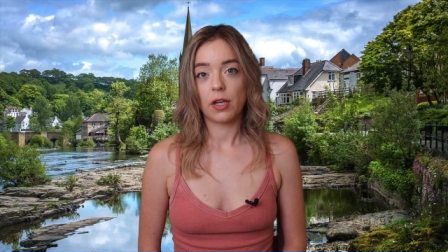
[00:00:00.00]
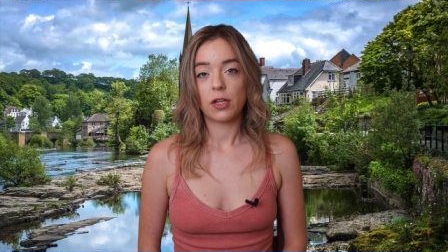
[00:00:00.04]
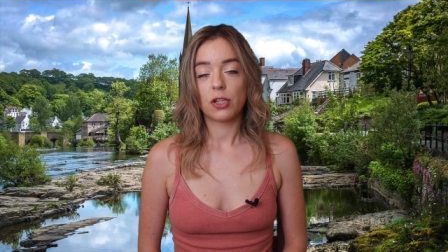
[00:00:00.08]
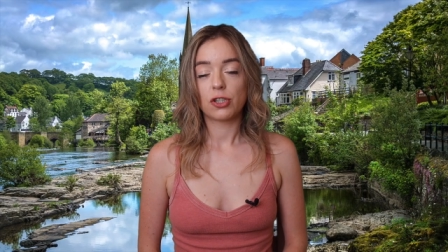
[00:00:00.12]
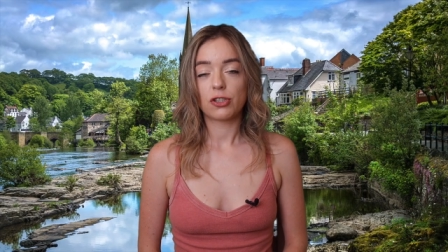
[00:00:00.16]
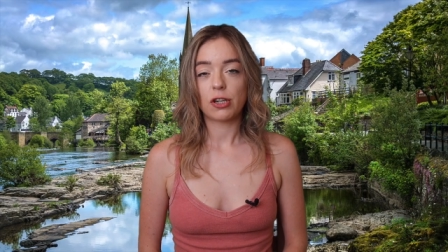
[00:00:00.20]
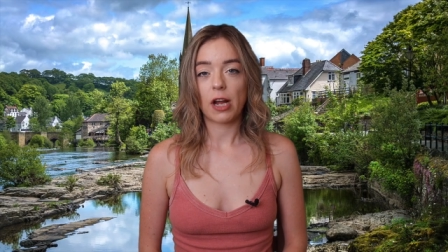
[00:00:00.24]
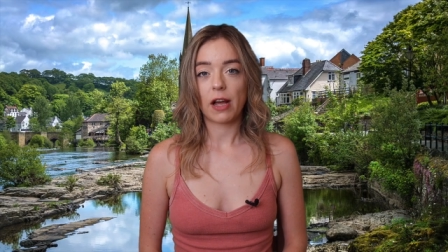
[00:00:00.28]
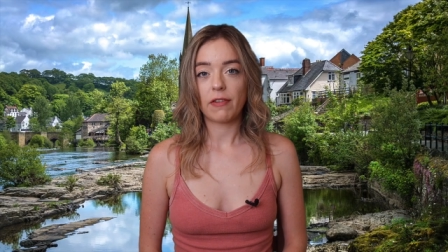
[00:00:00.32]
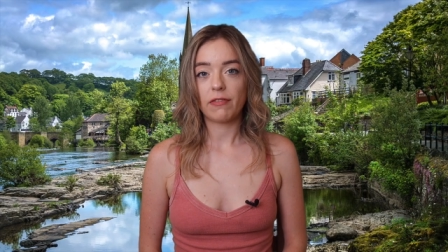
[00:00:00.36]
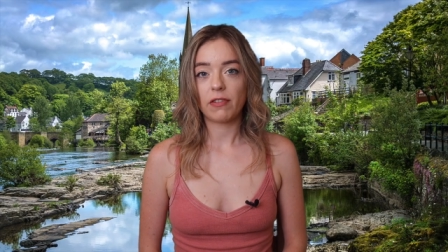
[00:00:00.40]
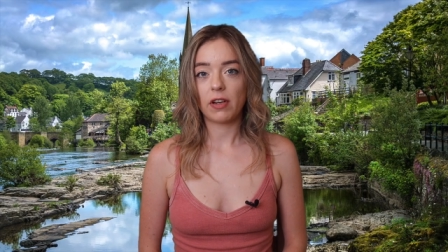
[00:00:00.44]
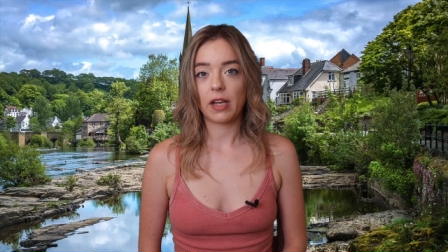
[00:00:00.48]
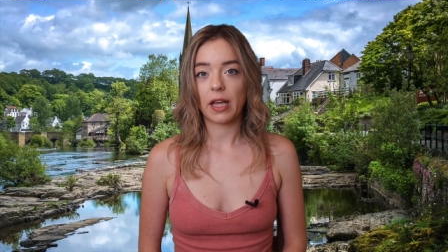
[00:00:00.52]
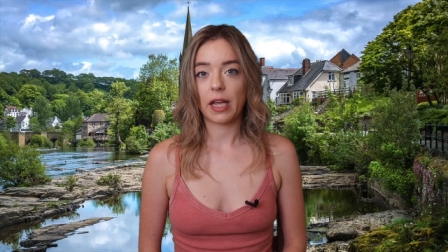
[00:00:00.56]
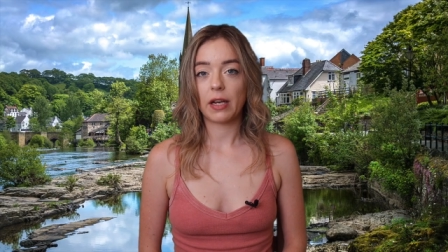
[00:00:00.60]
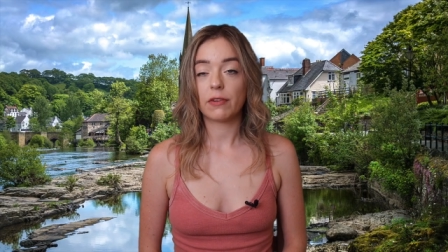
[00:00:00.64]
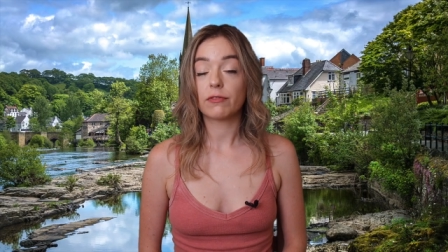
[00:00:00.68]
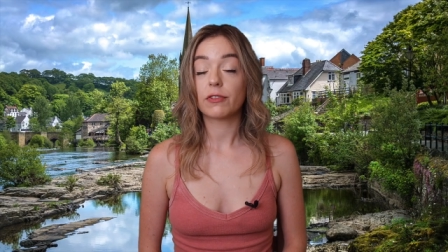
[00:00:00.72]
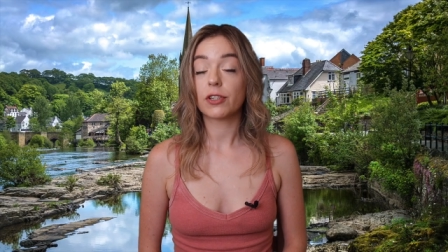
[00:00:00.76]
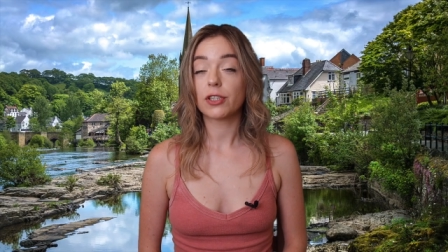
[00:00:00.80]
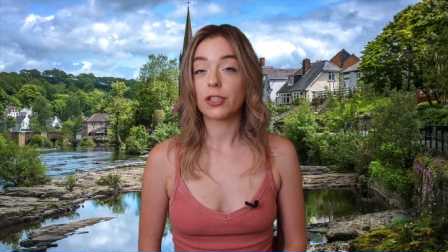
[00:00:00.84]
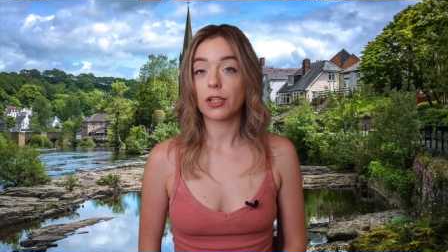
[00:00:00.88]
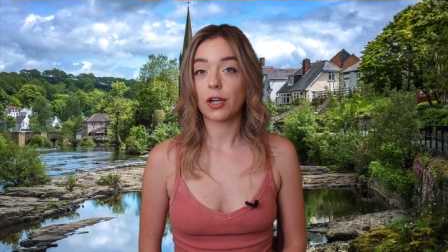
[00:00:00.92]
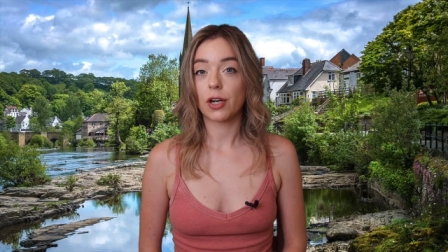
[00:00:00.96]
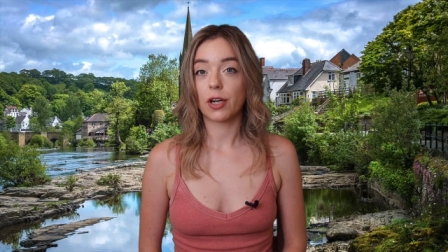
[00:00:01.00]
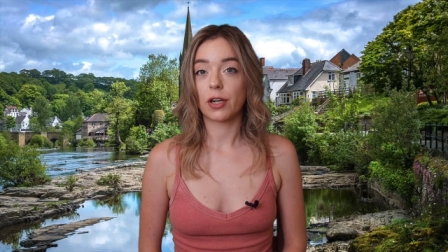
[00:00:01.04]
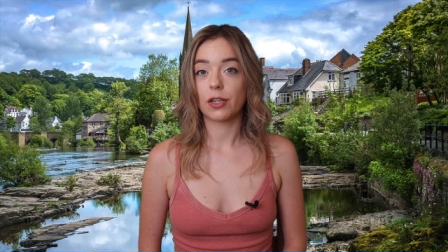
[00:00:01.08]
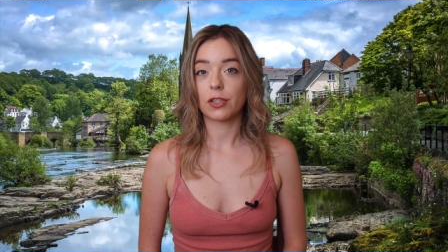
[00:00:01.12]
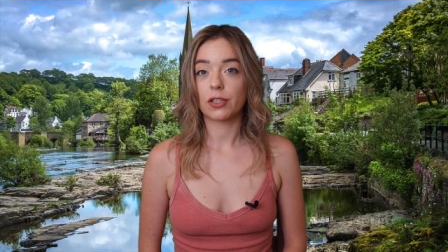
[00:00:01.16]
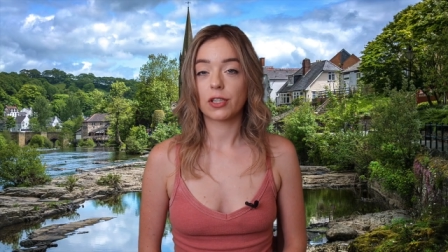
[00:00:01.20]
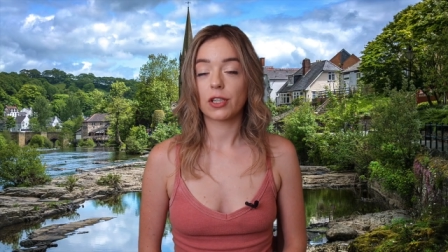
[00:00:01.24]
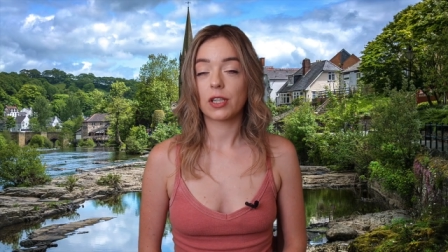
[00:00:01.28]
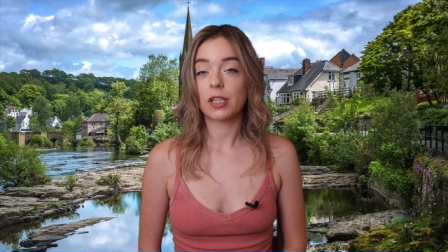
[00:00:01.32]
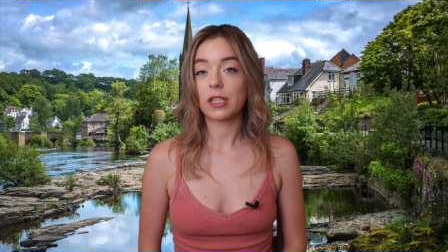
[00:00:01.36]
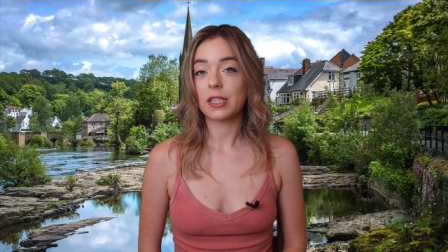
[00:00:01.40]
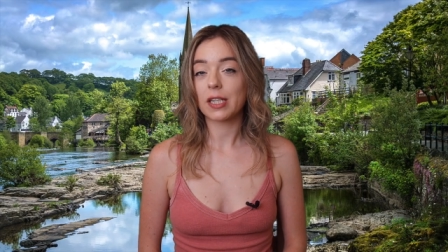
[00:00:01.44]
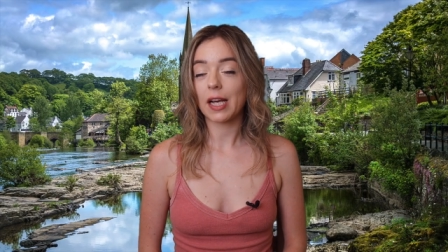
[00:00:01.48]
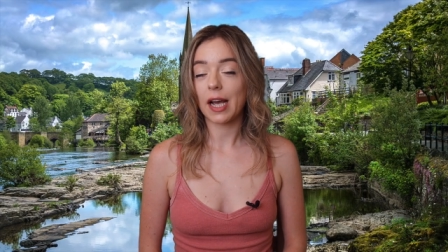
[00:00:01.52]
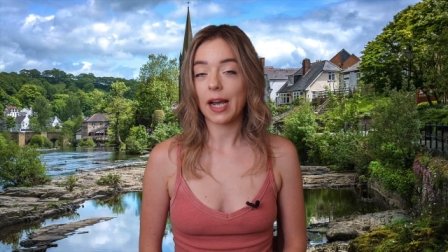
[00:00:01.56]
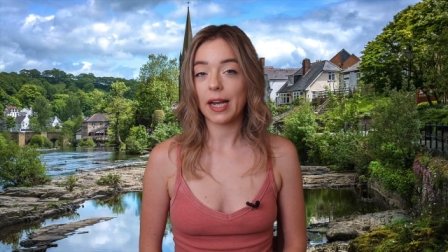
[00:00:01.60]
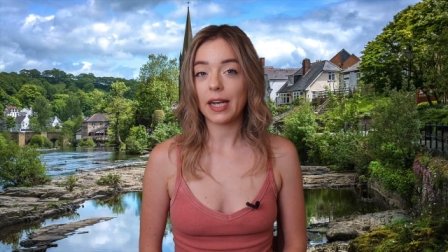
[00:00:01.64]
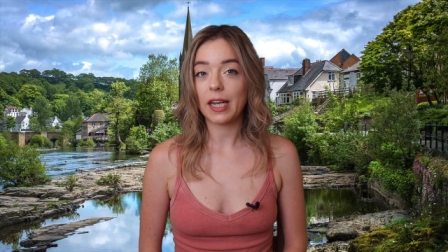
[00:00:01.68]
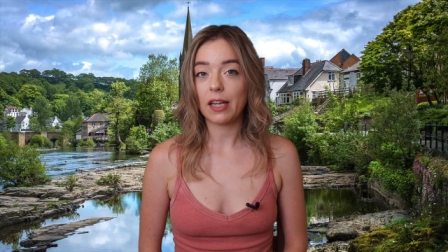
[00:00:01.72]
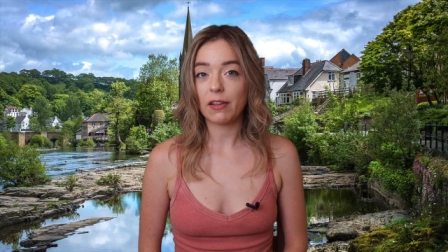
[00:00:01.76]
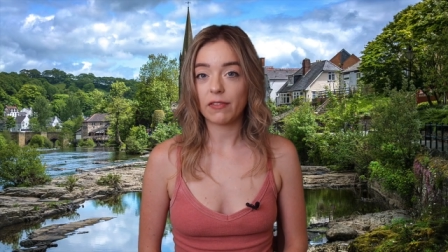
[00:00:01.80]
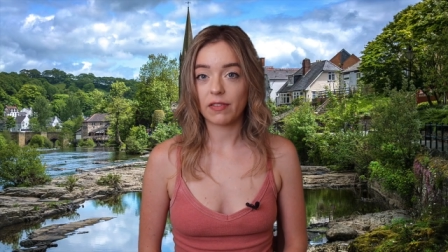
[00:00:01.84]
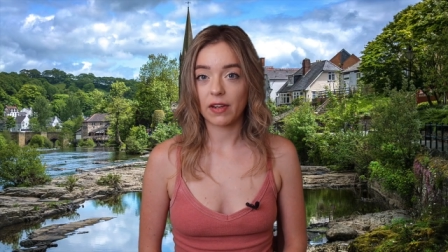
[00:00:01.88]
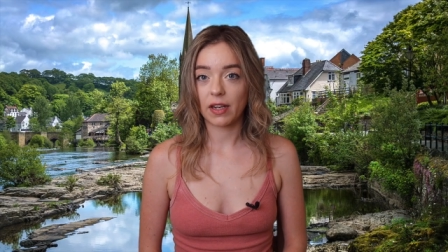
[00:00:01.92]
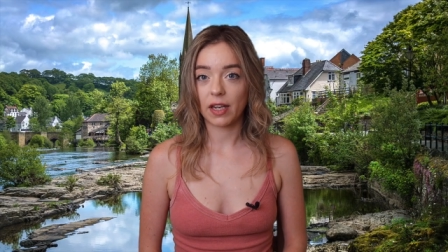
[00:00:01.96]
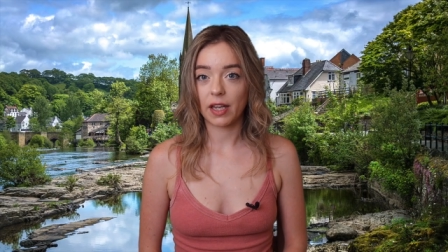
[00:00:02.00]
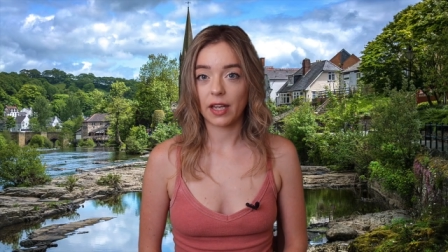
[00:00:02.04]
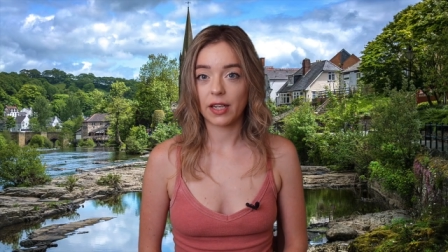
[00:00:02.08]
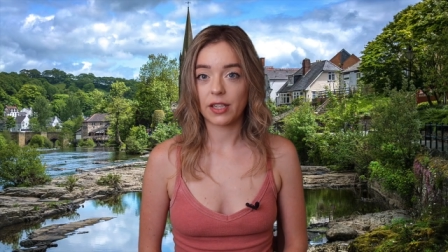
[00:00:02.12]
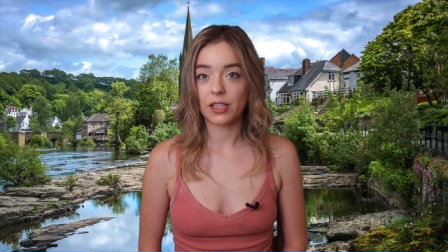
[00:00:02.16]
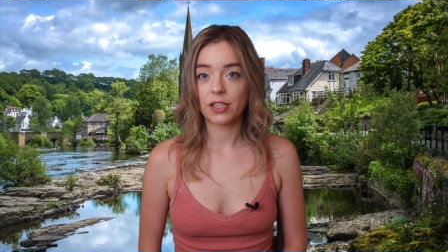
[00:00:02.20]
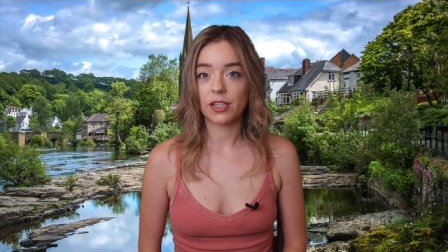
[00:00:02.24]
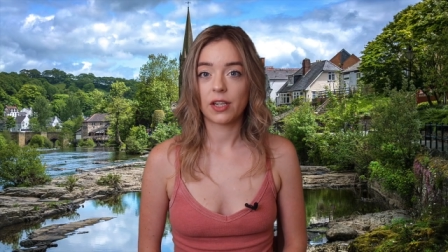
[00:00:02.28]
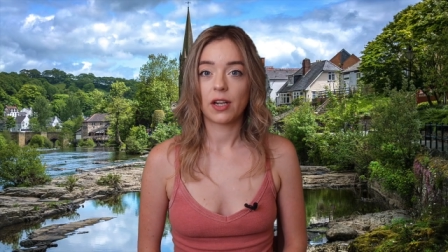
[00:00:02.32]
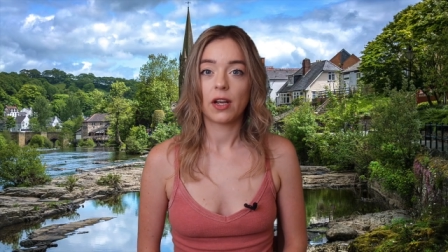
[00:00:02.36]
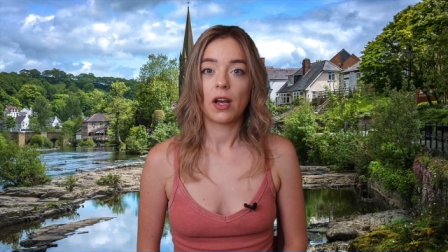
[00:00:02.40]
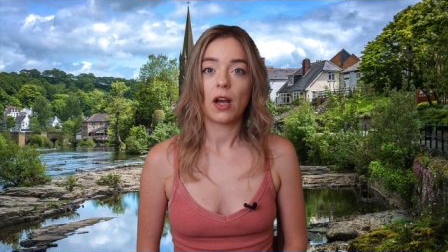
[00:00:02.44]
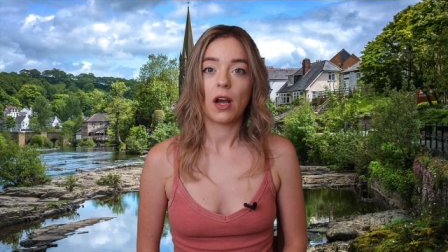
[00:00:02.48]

Trevelyan returned to the tiny village